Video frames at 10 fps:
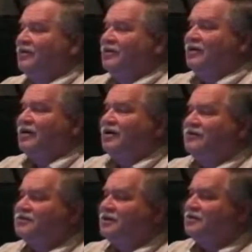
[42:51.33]
and
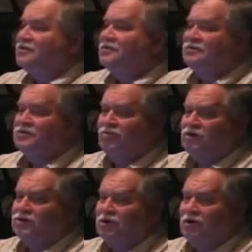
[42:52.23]
I've seen so
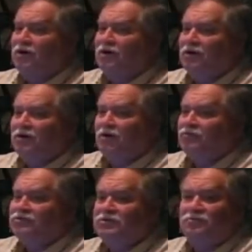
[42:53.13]
much error, it
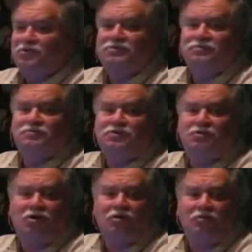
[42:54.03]
almost embarrasses me to
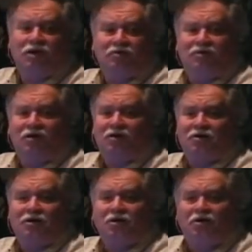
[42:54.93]
talk about it. But how
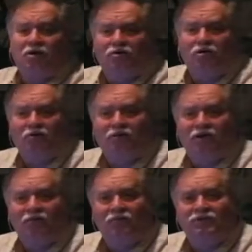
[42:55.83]
can I not talk
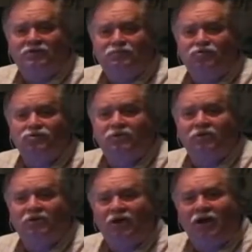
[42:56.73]
about it when it's supposed to be
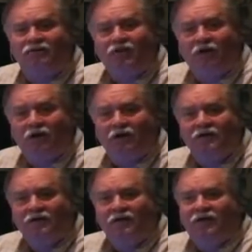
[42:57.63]
the lifeline?
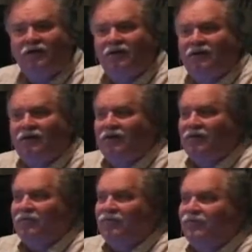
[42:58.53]

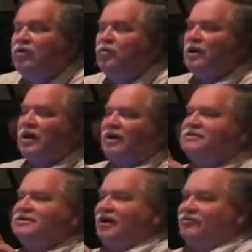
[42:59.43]
Do you
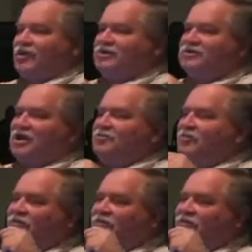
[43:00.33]
realize, I've made a statement